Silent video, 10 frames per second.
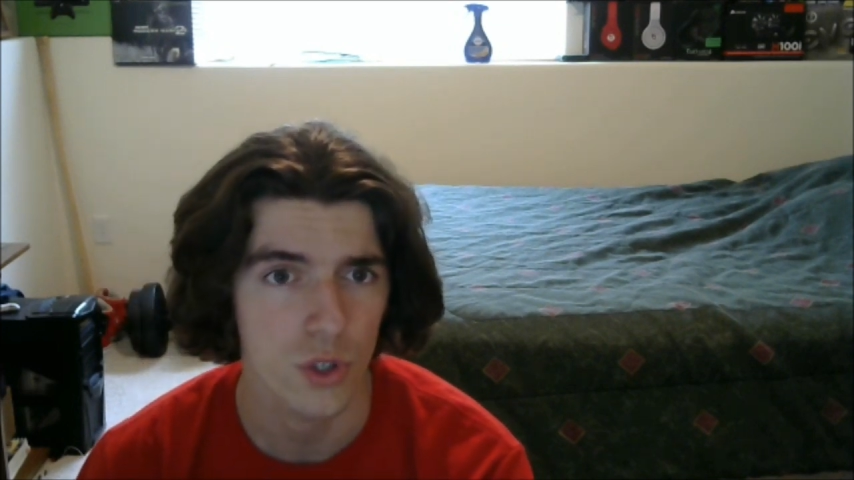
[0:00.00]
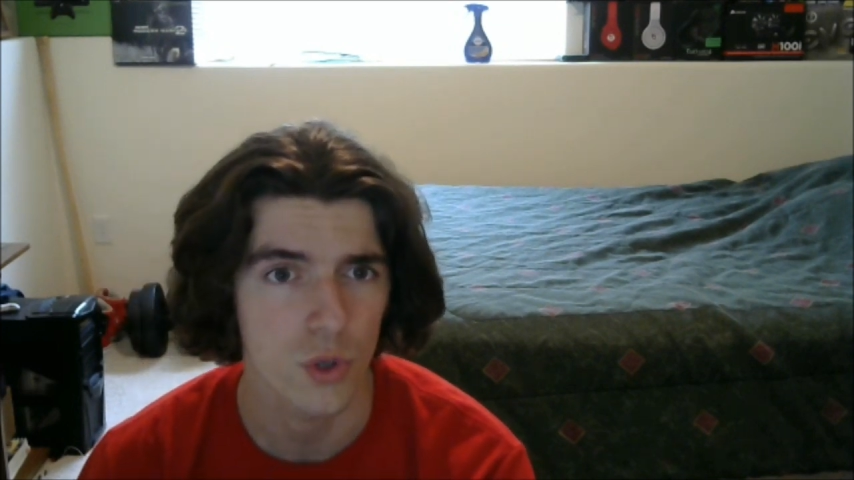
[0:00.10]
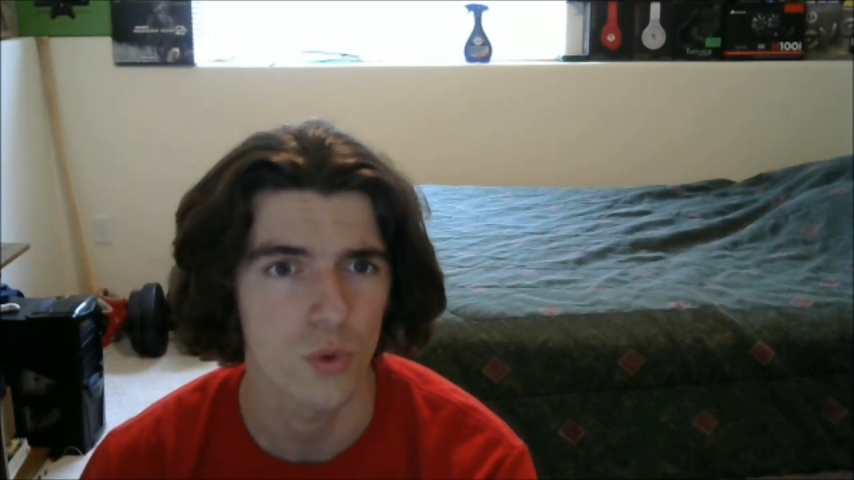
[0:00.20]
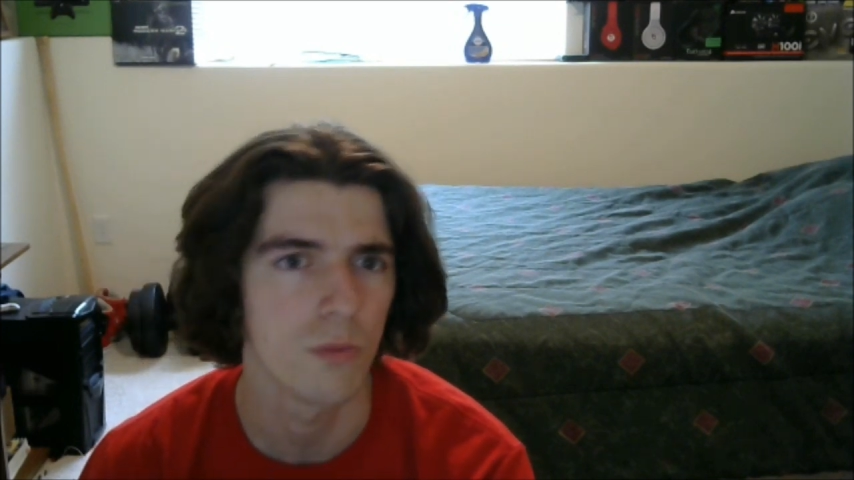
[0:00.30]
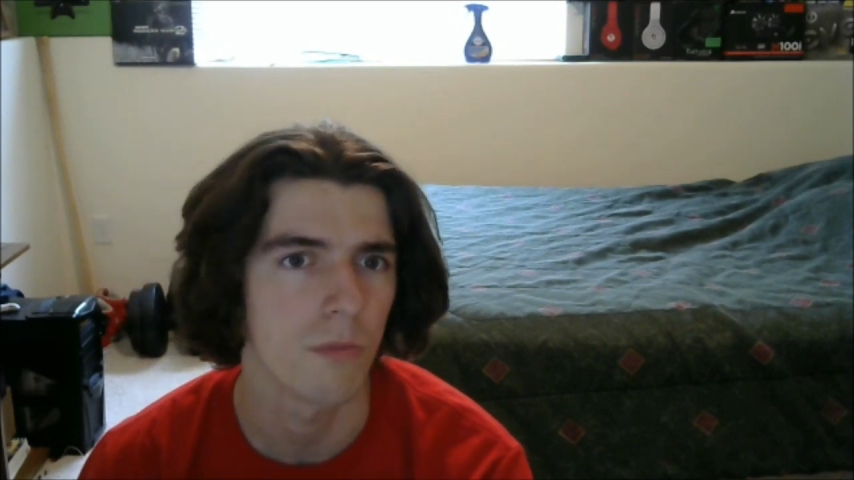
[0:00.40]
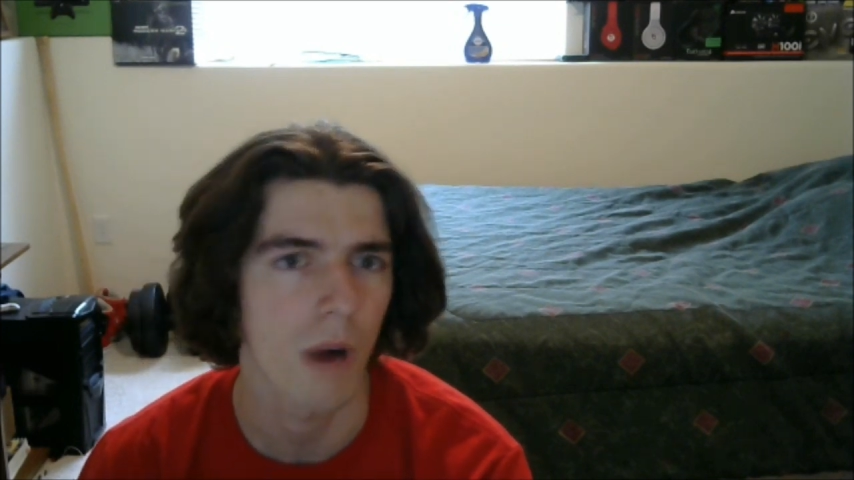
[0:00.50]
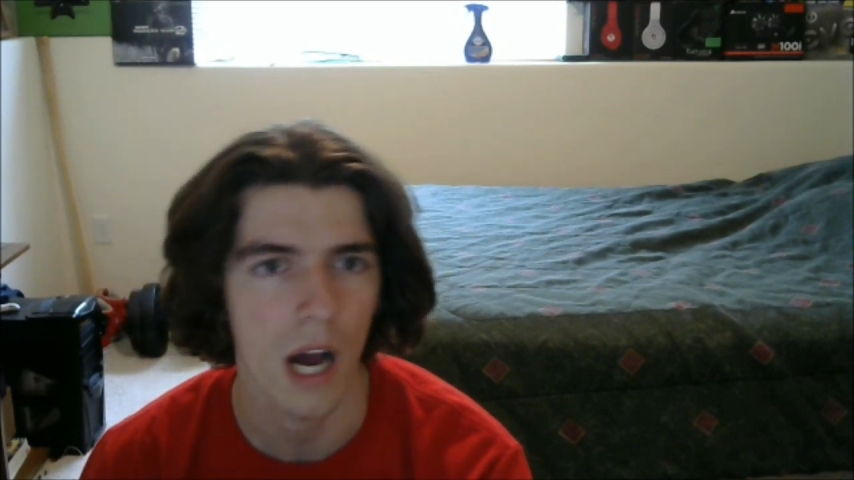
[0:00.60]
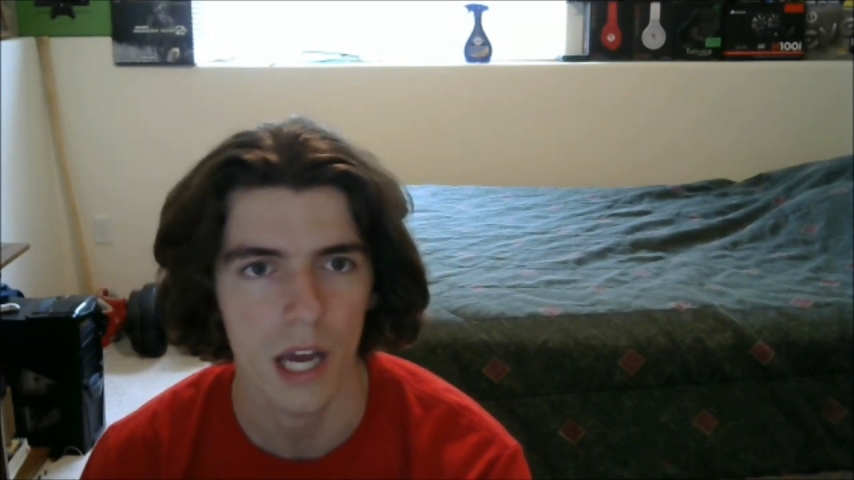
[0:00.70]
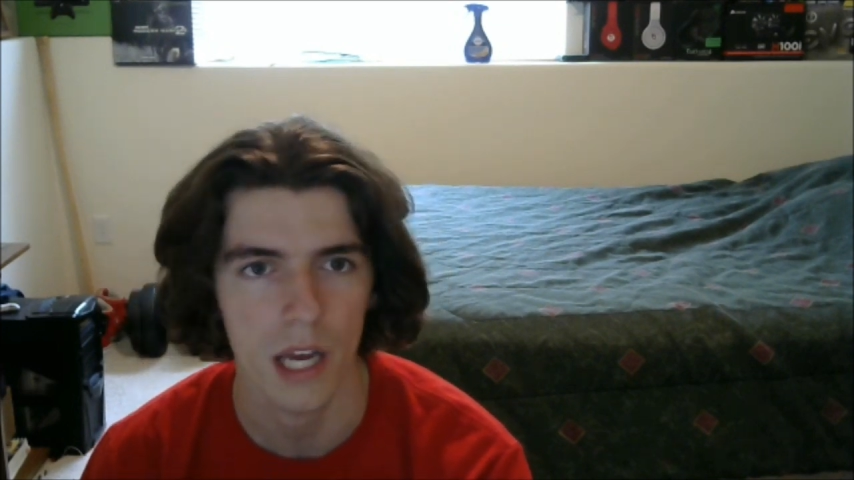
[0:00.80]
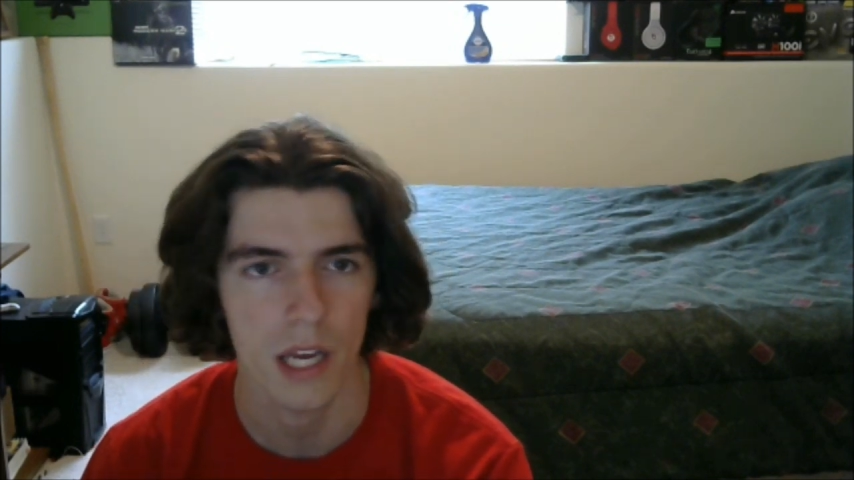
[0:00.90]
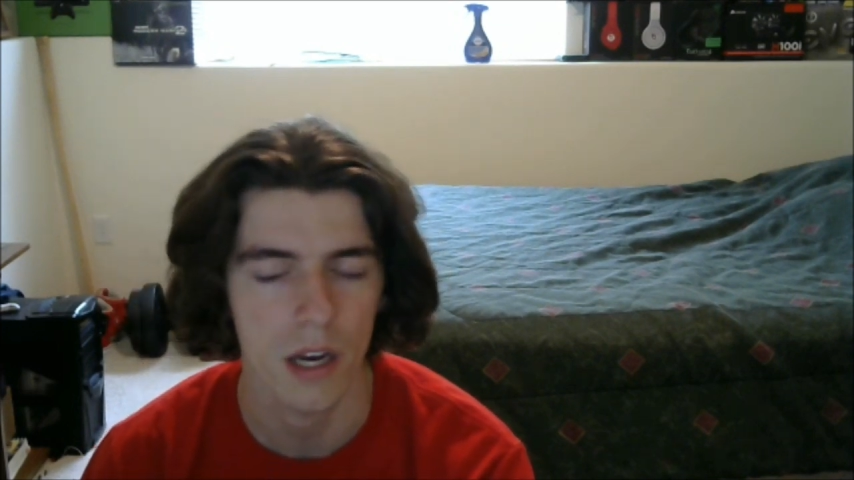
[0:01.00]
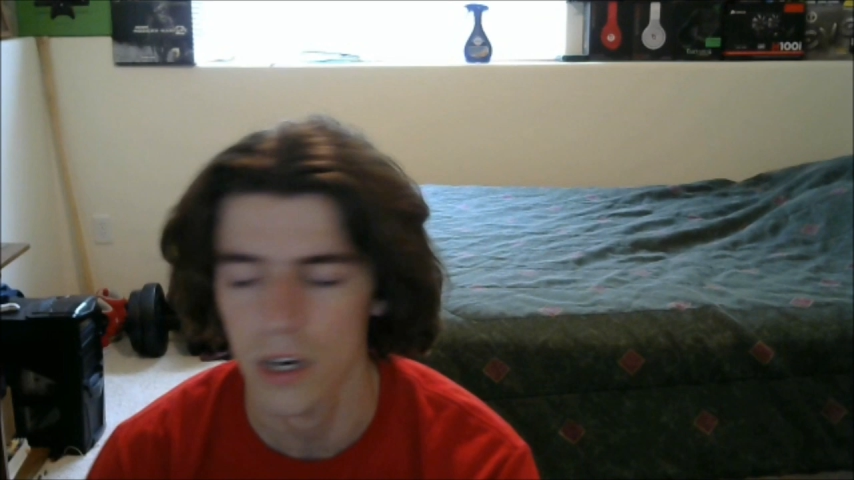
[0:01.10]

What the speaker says: to my